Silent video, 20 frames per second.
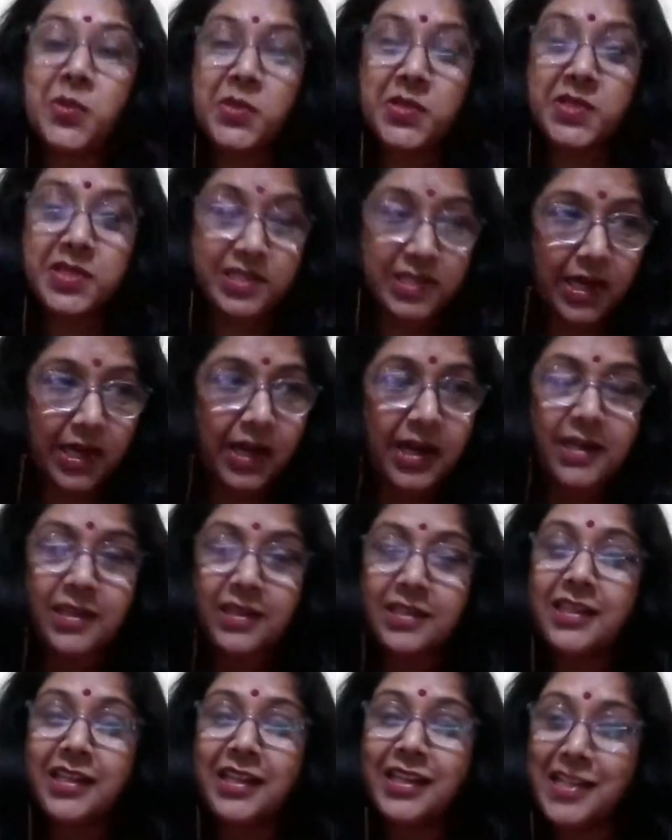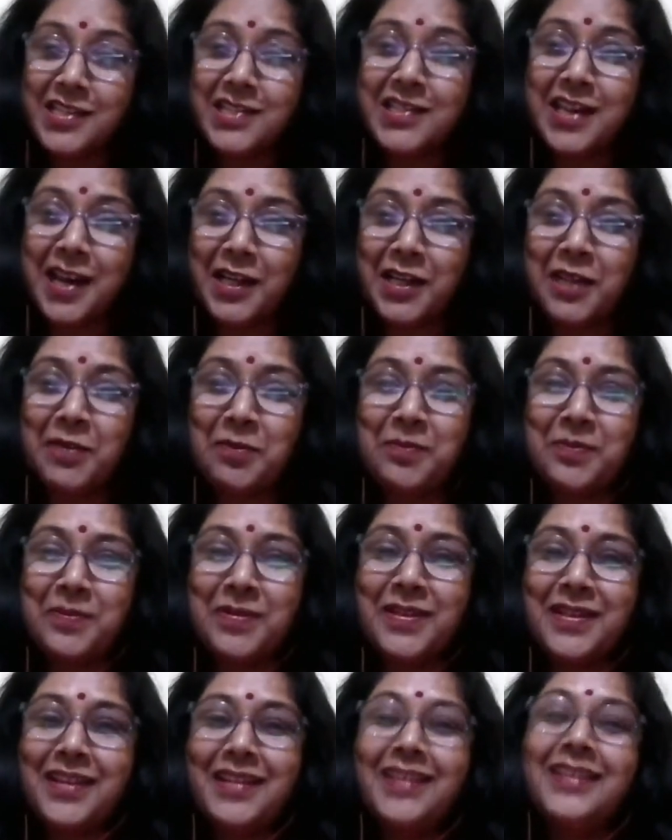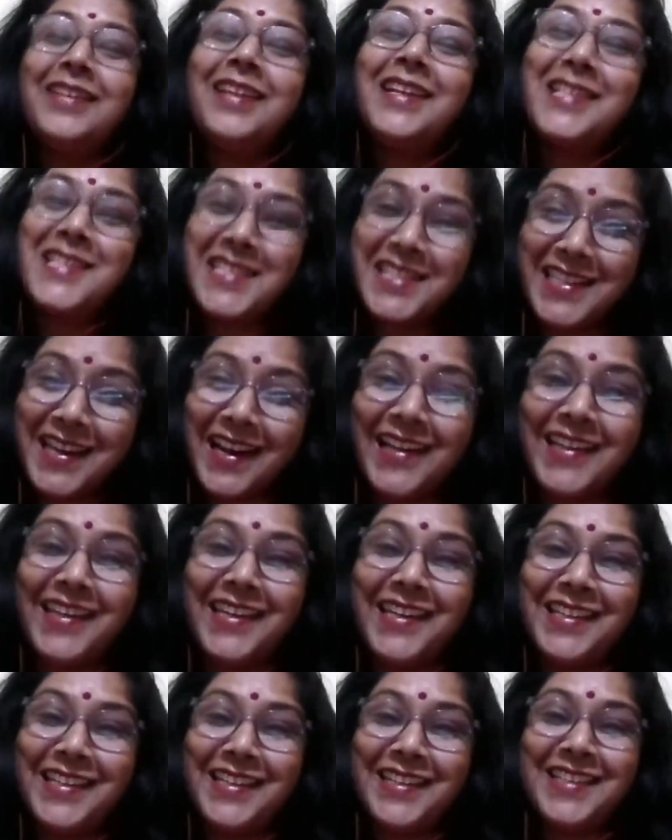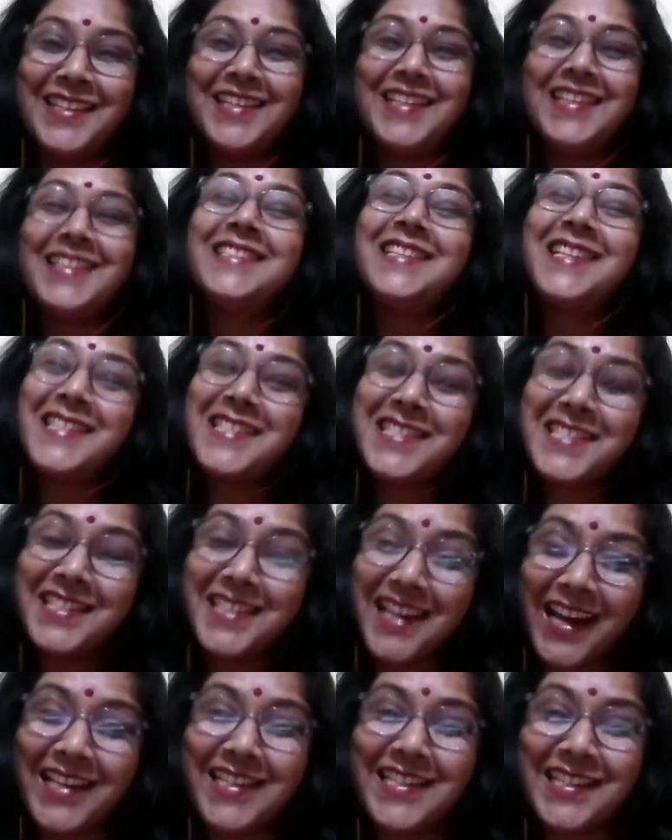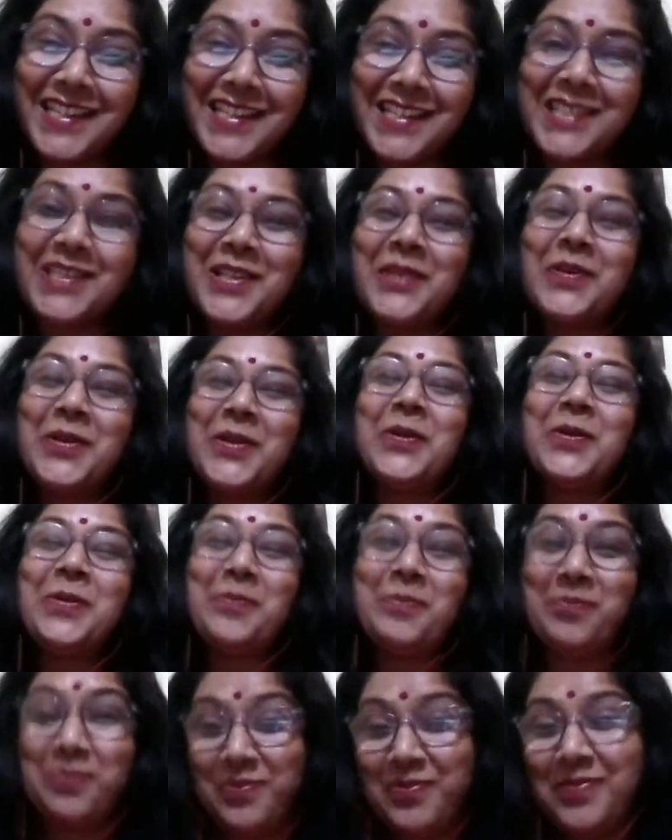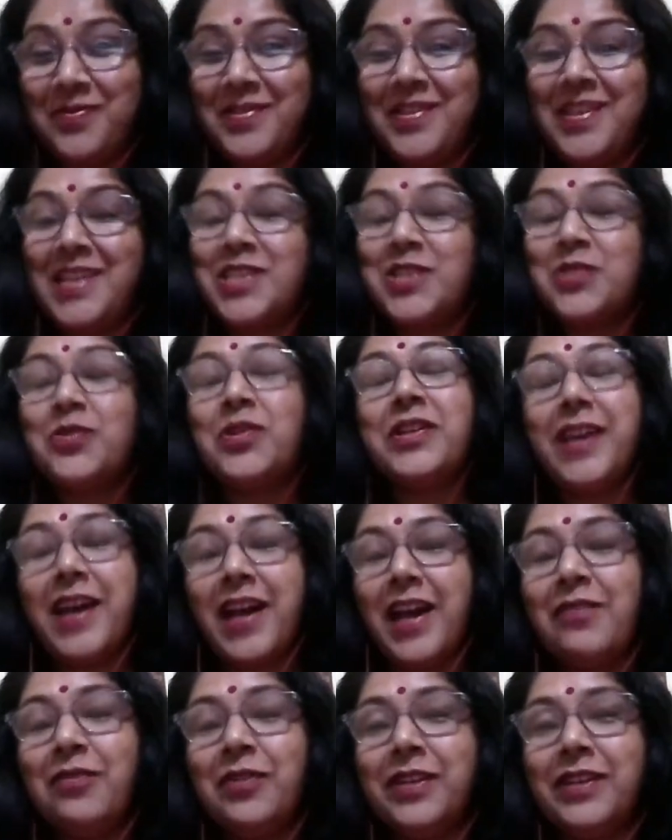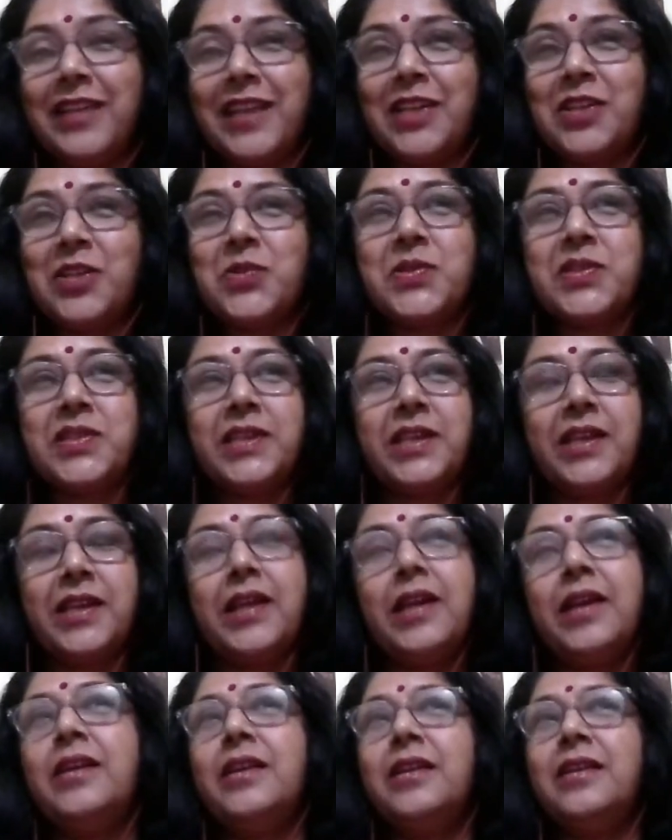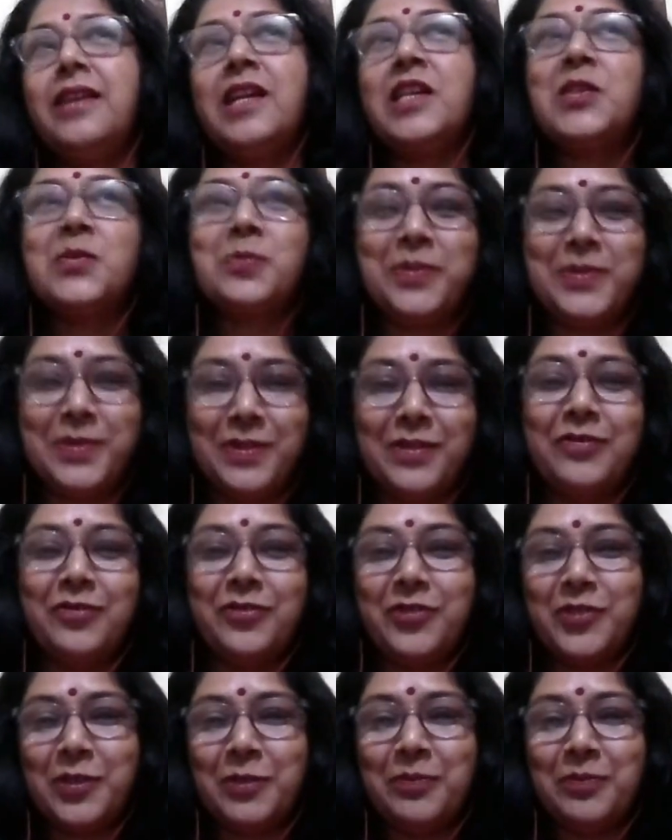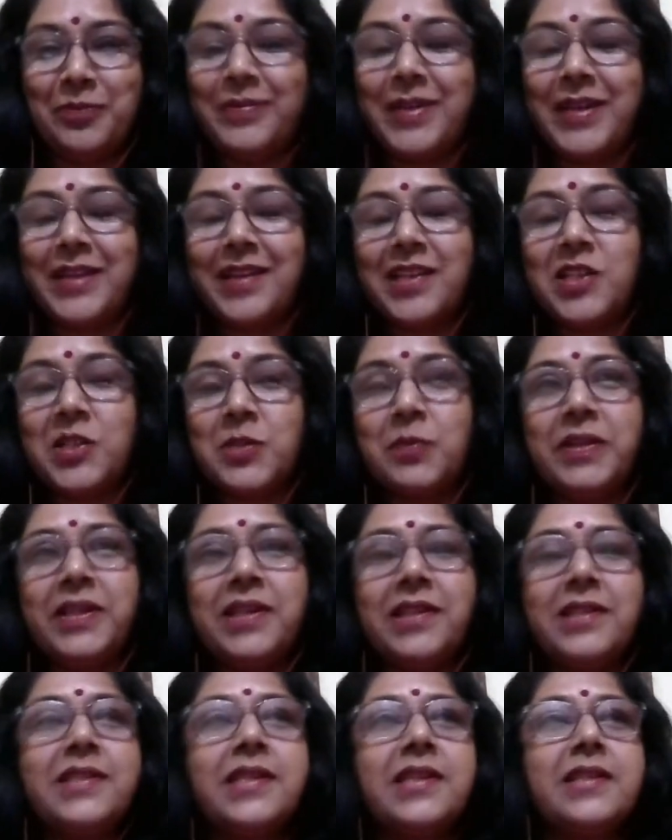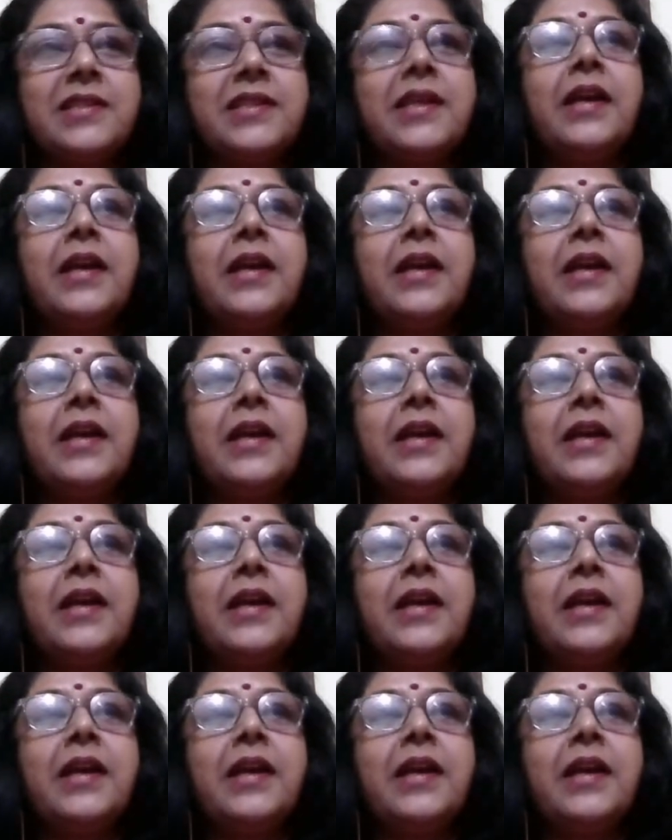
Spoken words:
start any startup, then start it. Just start it. That's what I would like to say, from my experiences.